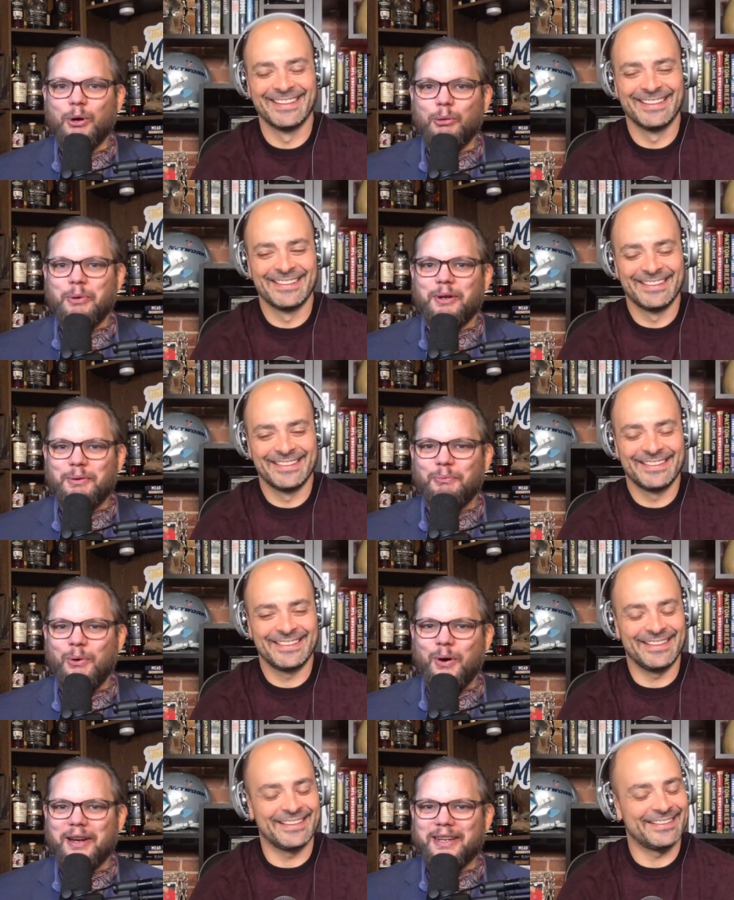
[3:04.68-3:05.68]
Speaker 1: moment.
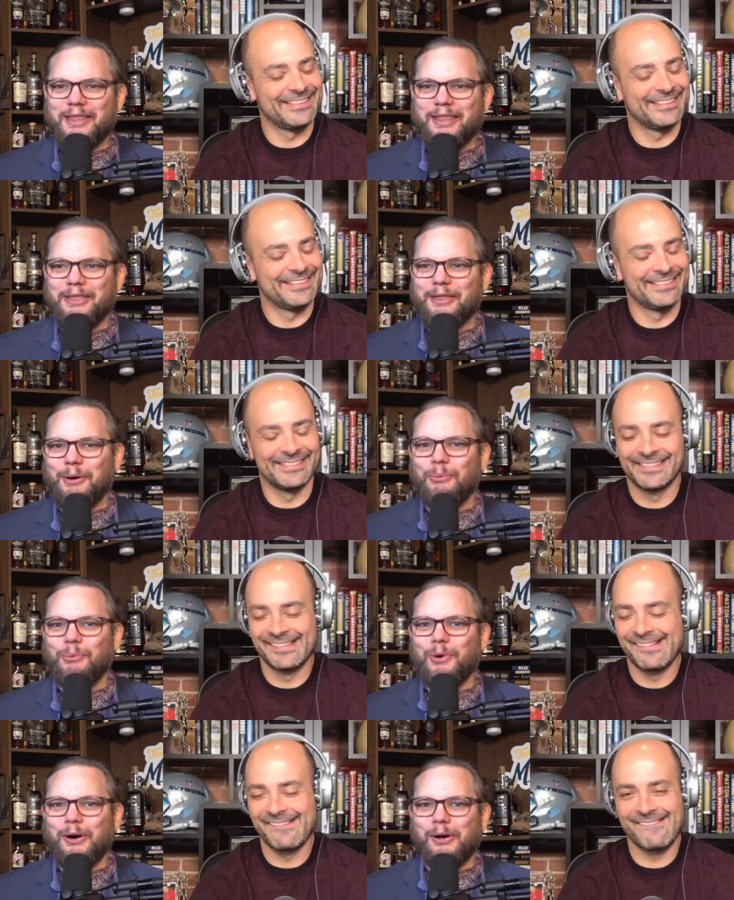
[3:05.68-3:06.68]
what yeah. in the
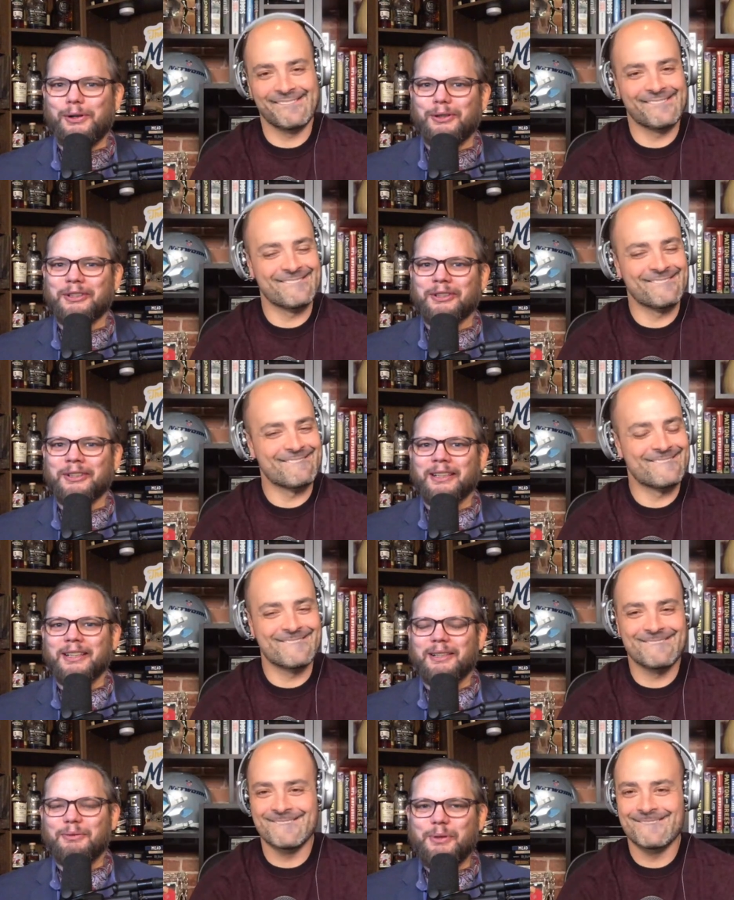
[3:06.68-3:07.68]
world?
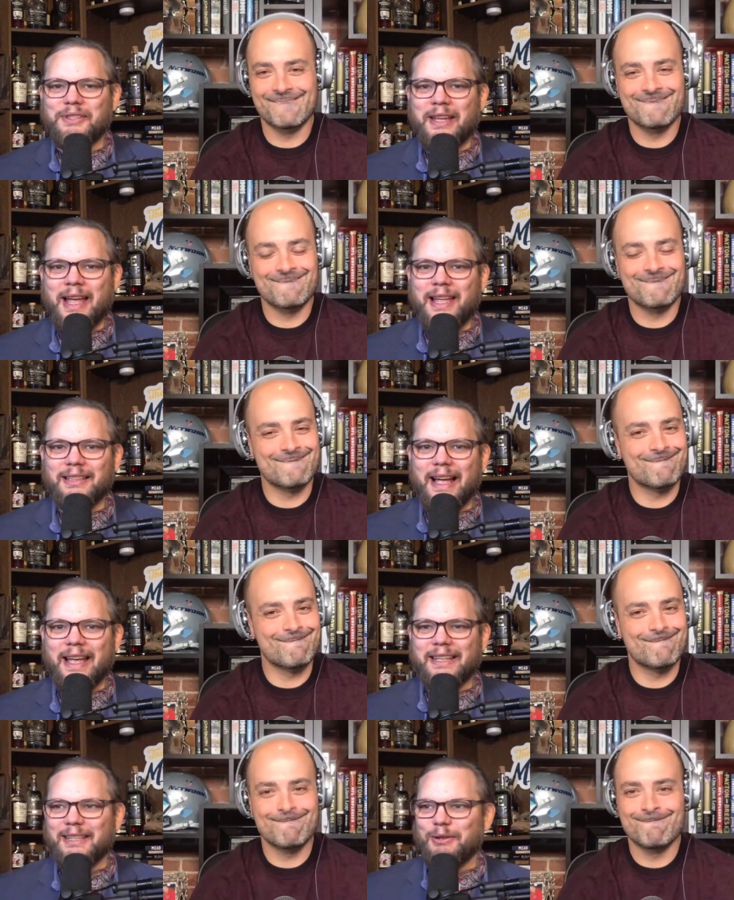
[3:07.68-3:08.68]
was that
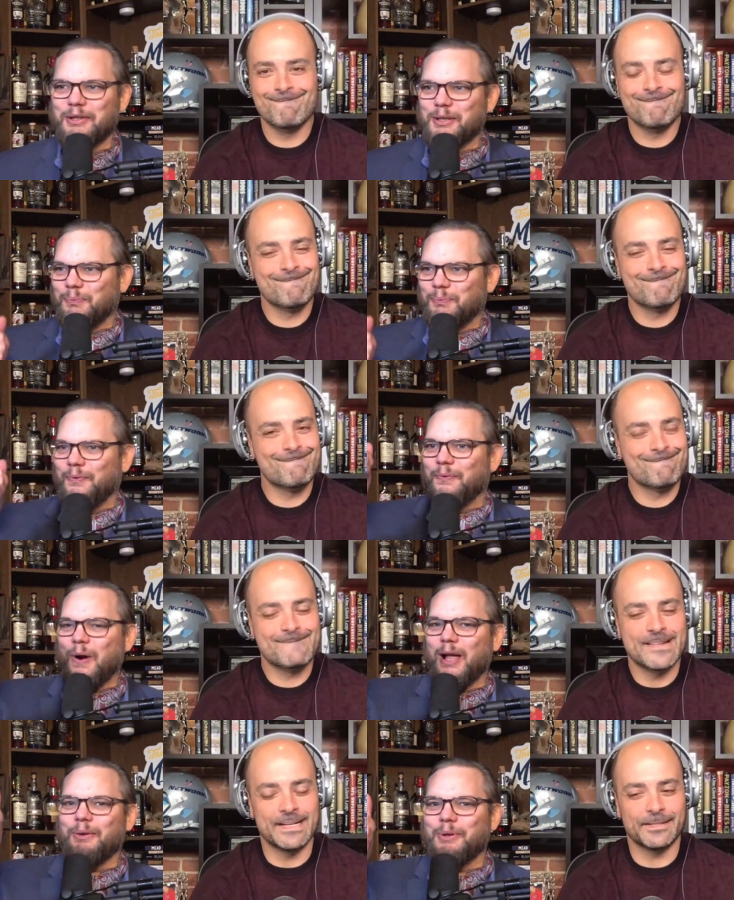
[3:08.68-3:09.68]
like? You know, you're just
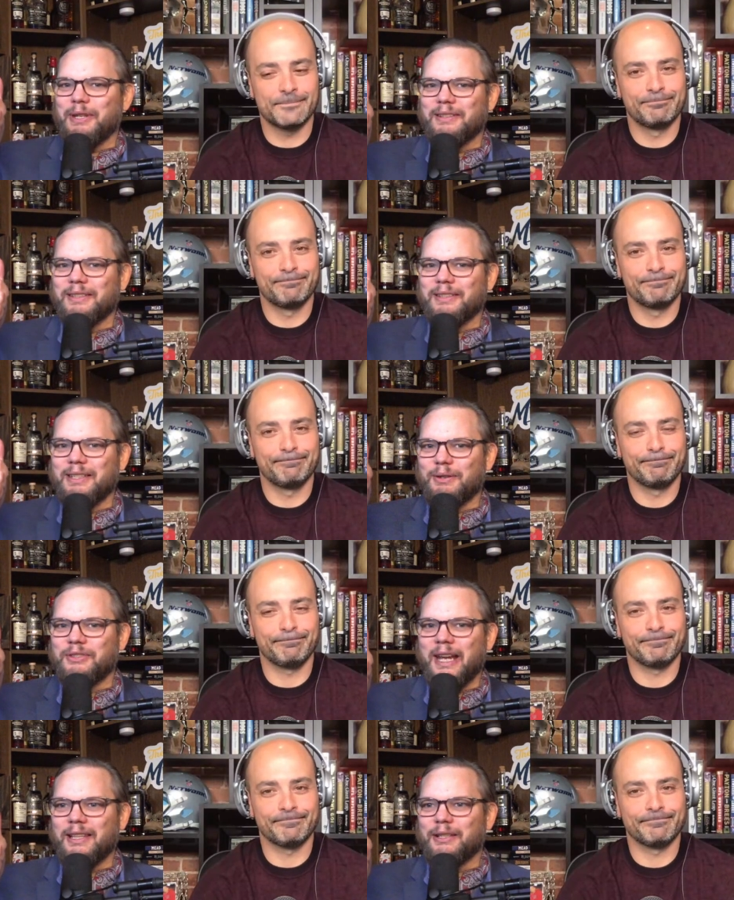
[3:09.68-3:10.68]
following, yeah. you know,
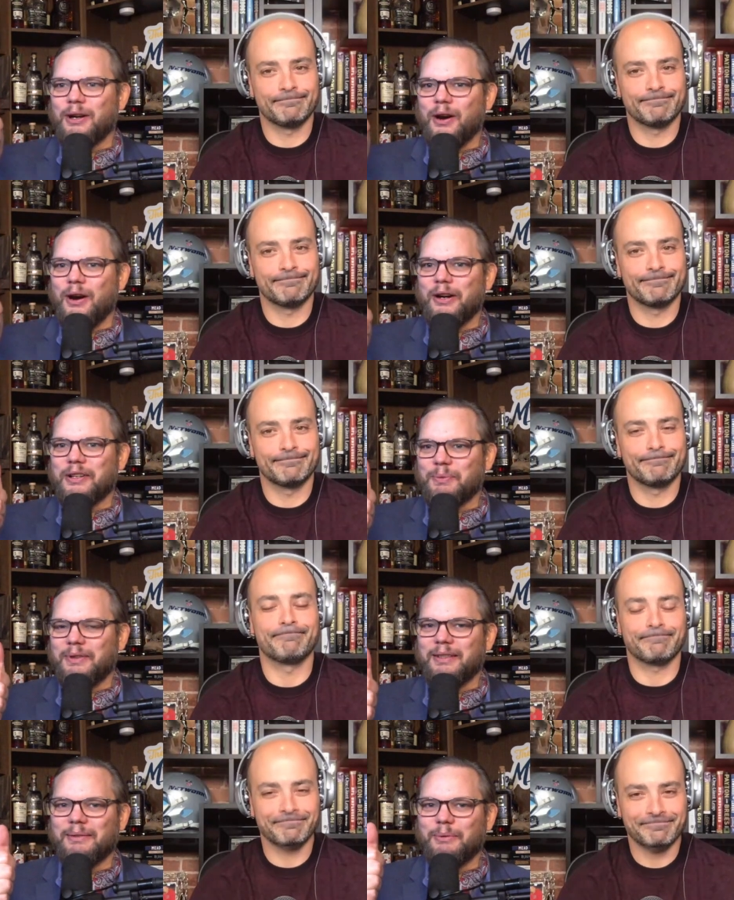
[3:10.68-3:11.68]
Jalen Hurts with
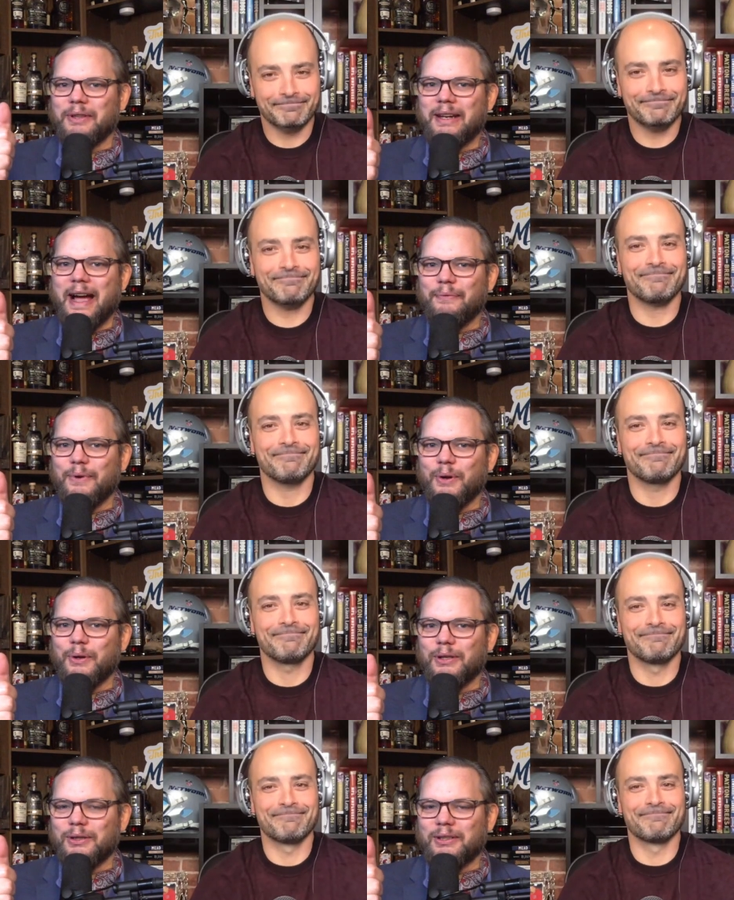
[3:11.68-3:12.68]
the with an
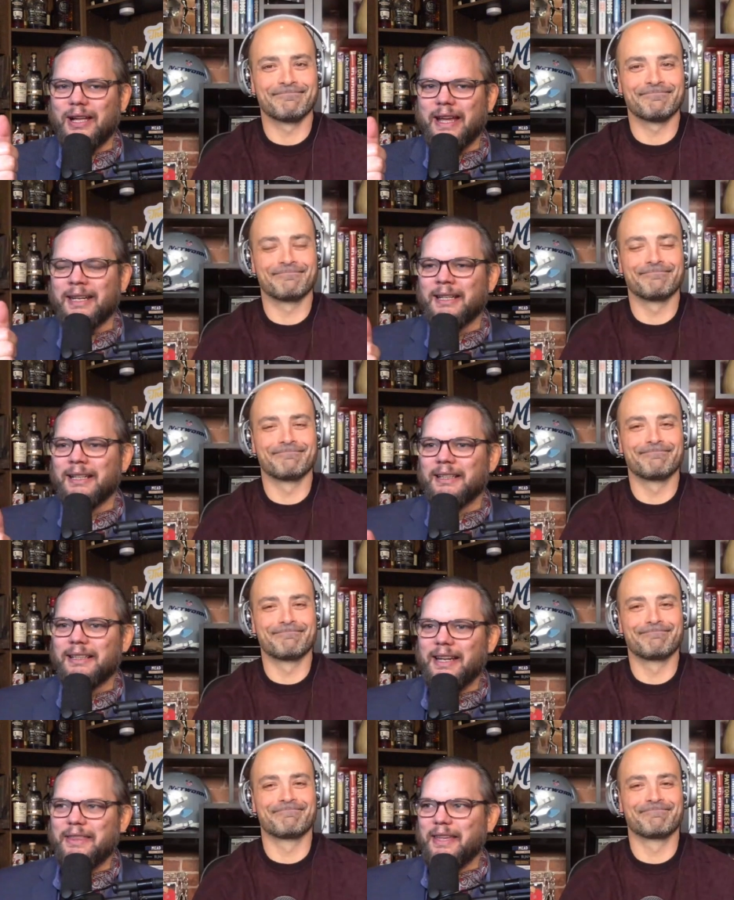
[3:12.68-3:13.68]
iPhone. It looked like,
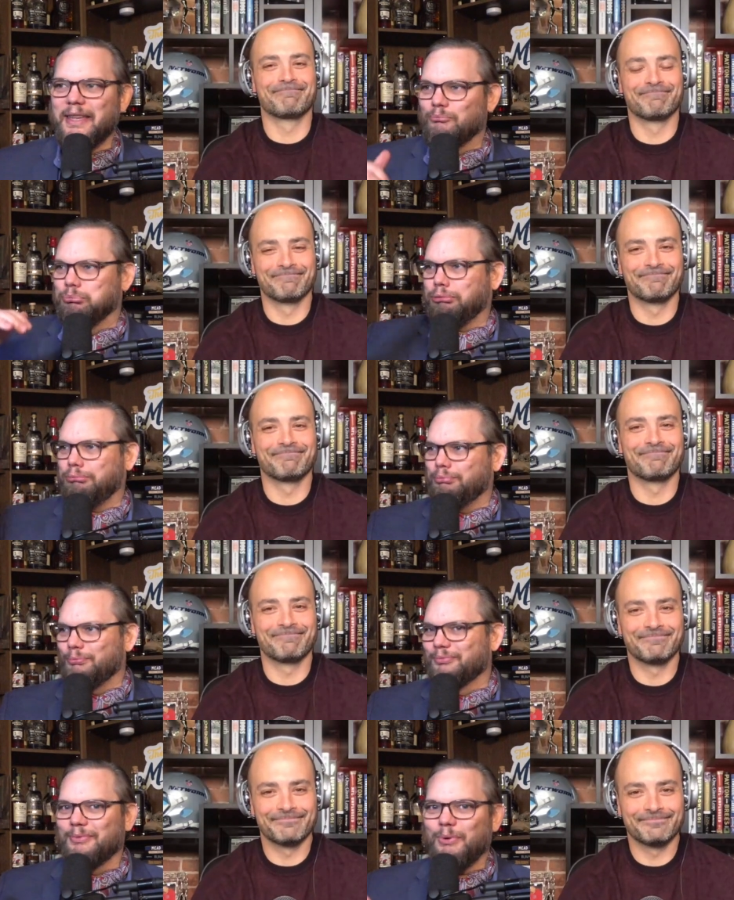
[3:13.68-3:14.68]
and then brrr,
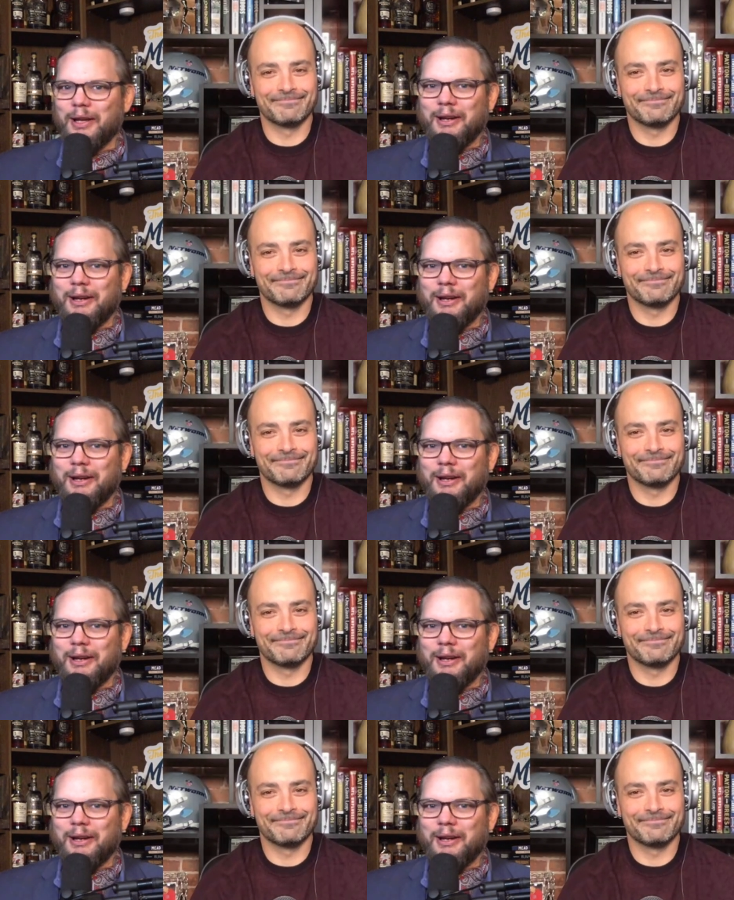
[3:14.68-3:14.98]
what,